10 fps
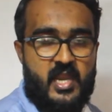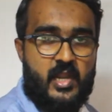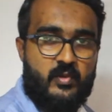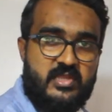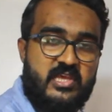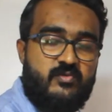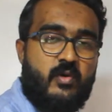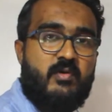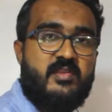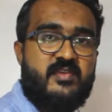Now these
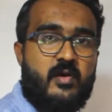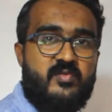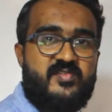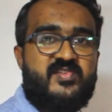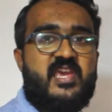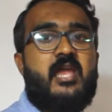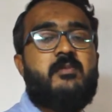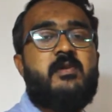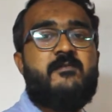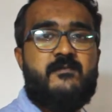vowel sounds
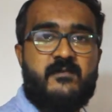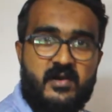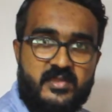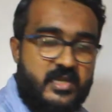can be further